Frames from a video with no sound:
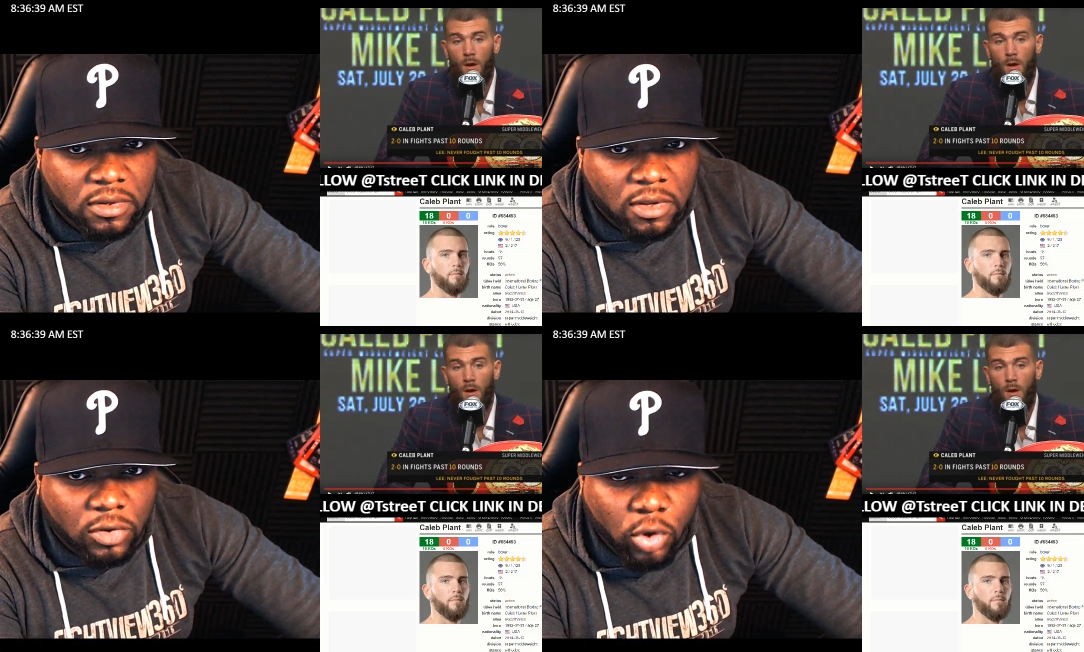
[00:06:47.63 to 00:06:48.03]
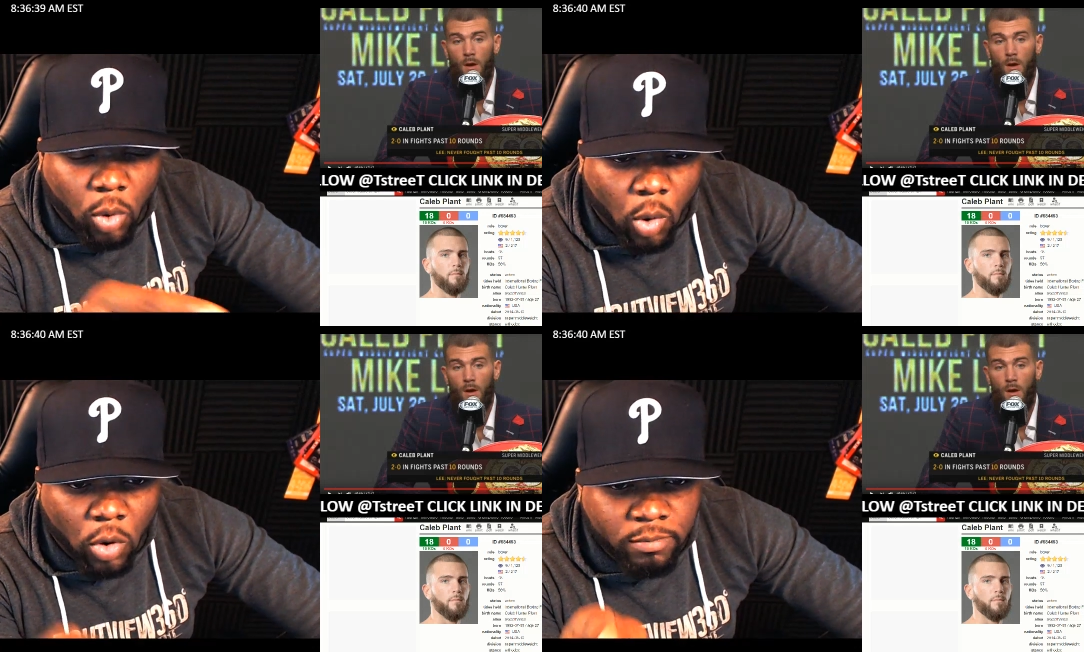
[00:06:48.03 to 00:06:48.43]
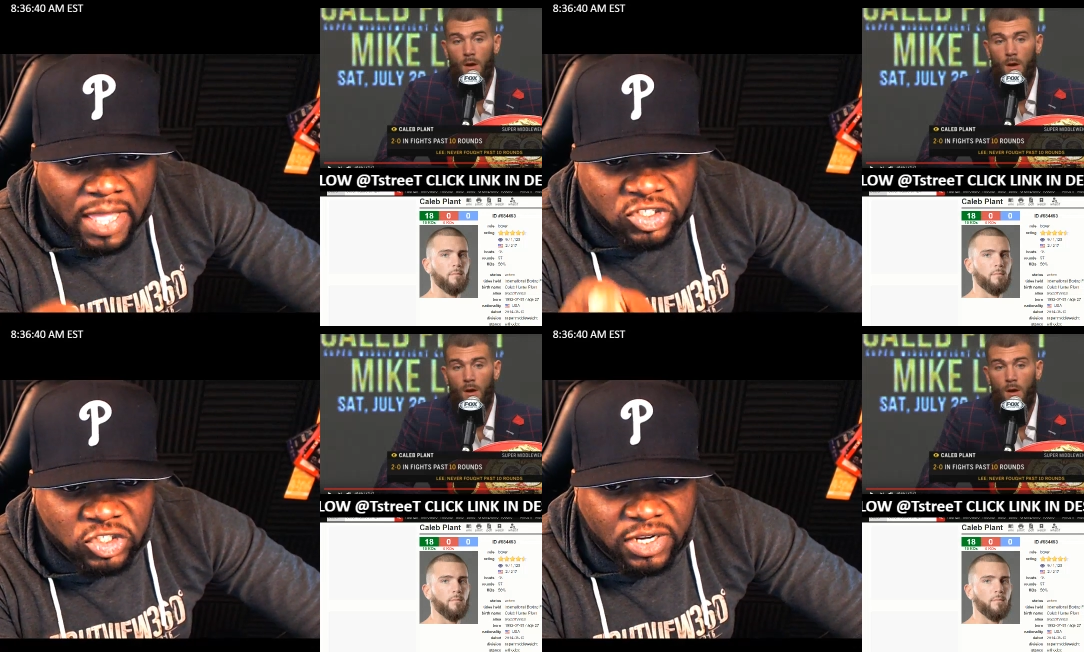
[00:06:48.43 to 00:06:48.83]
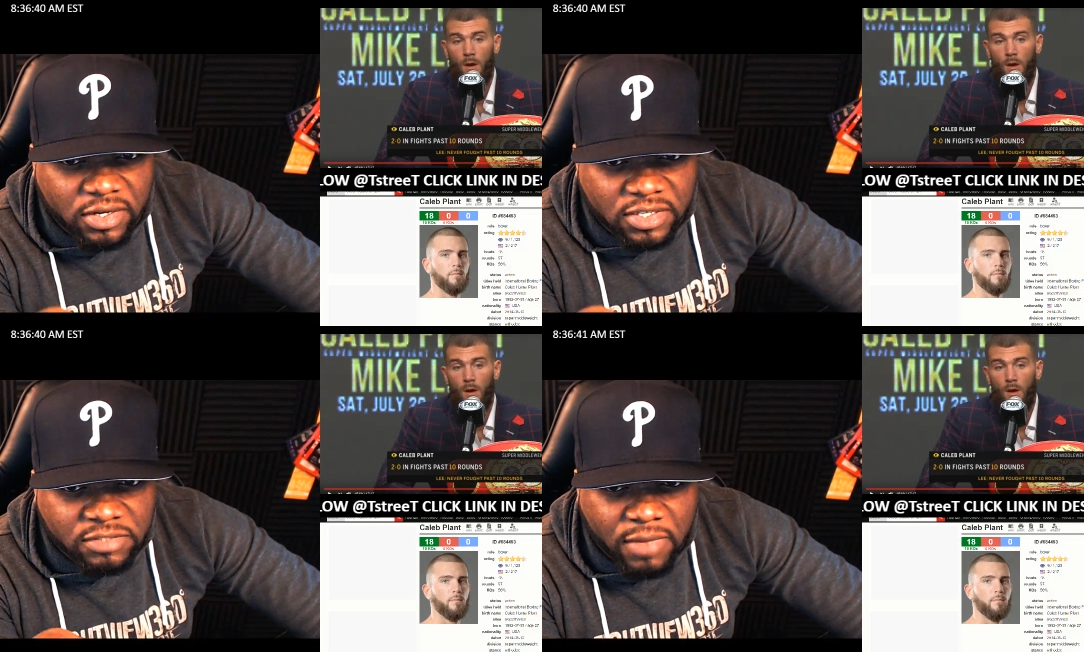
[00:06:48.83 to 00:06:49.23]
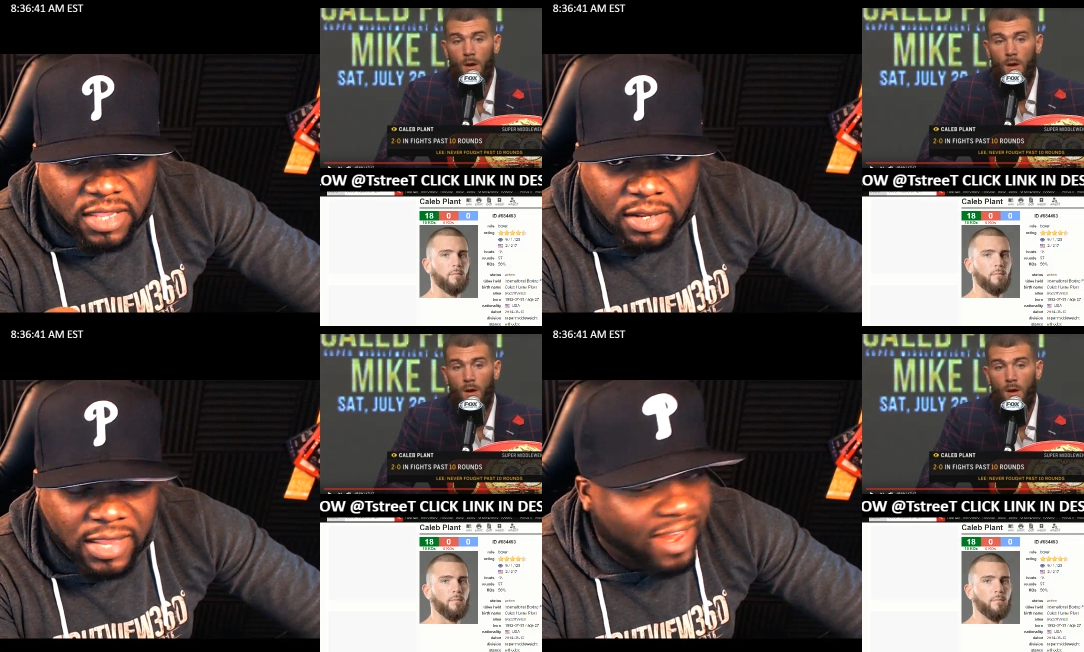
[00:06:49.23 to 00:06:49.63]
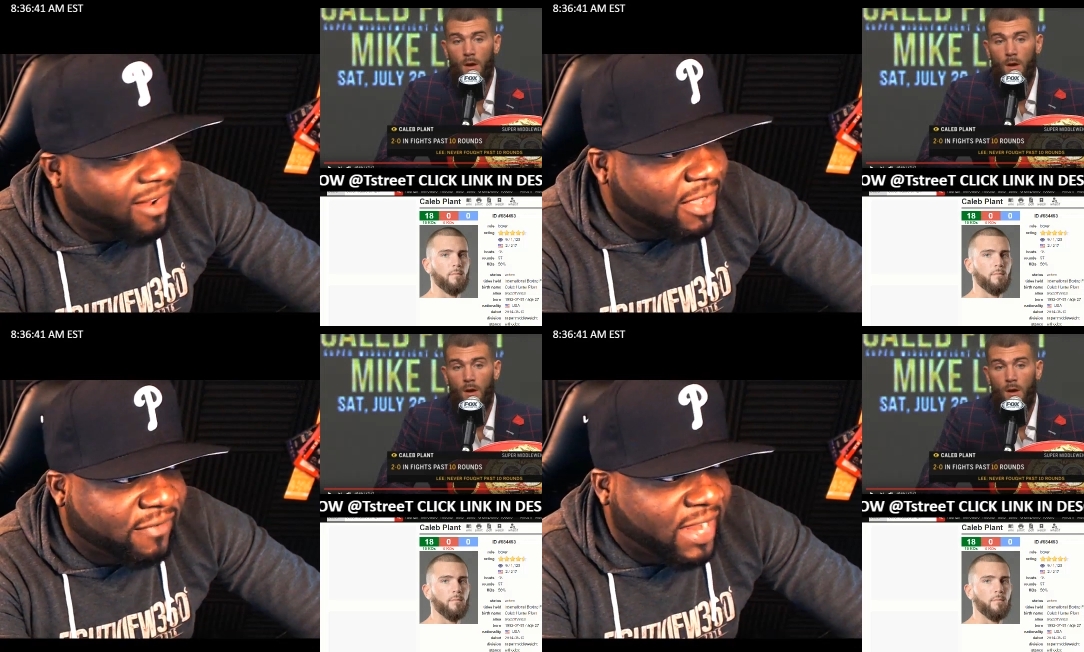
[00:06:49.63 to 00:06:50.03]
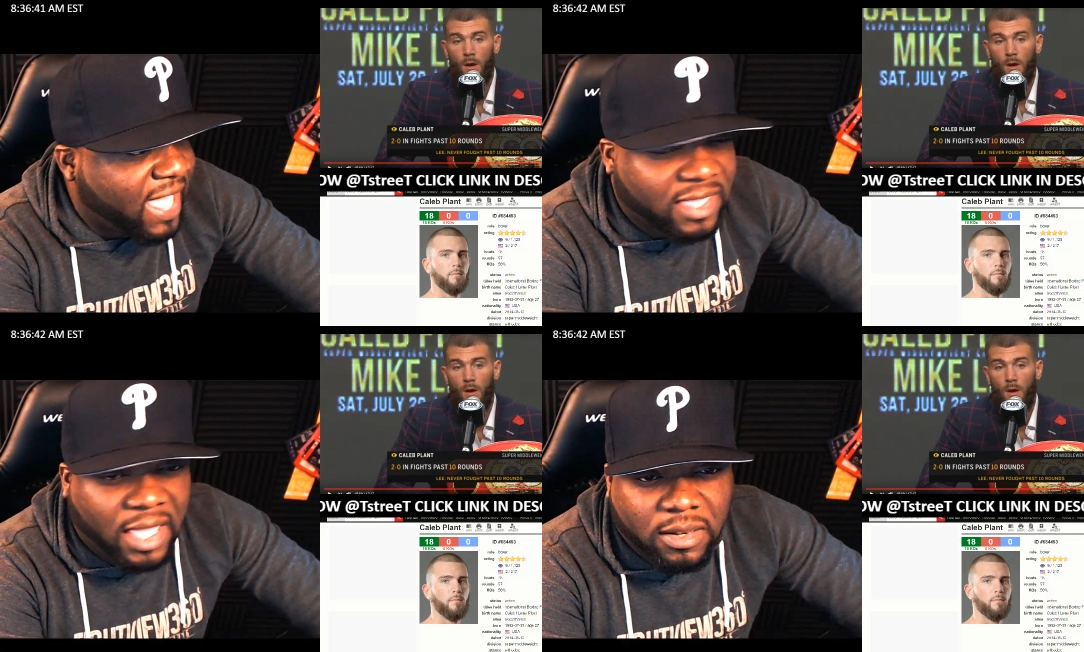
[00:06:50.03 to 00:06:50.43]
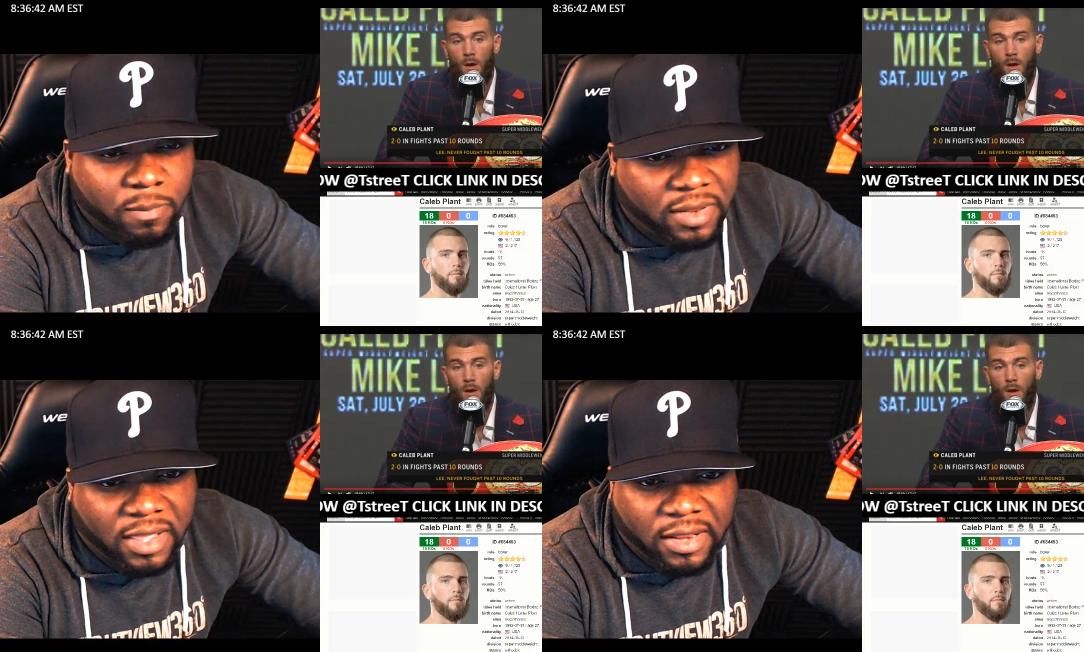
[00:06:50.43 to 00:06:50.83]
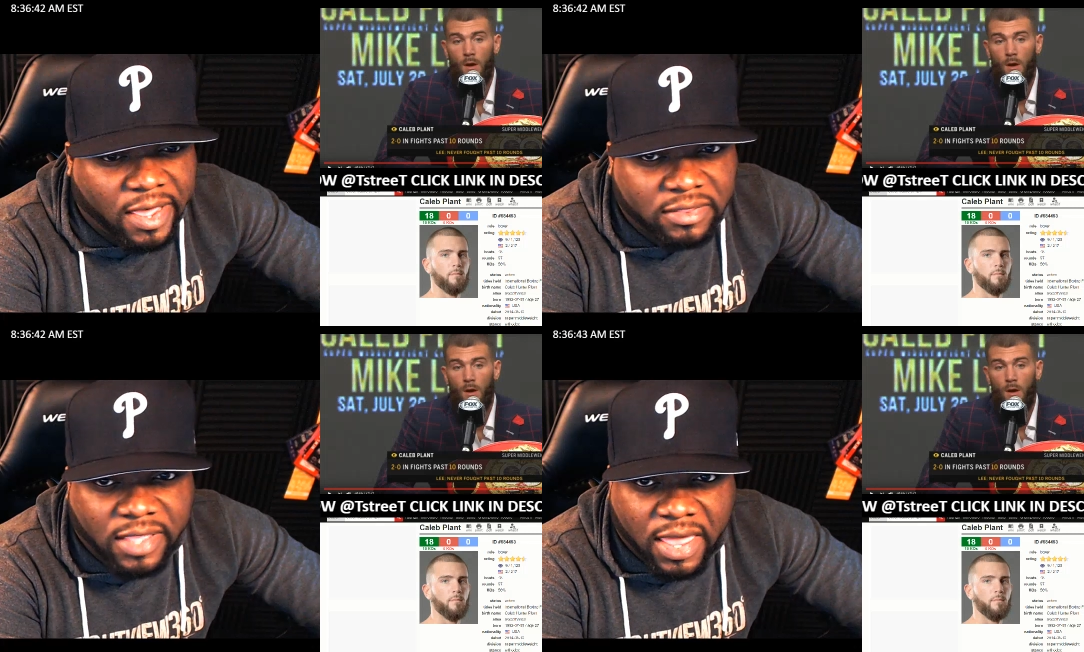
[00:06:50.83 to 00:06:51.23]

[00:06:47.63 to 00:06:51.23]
Speaker 1: You are on my shit list, Mike Lee. And I don't even like Caleb Plant like that.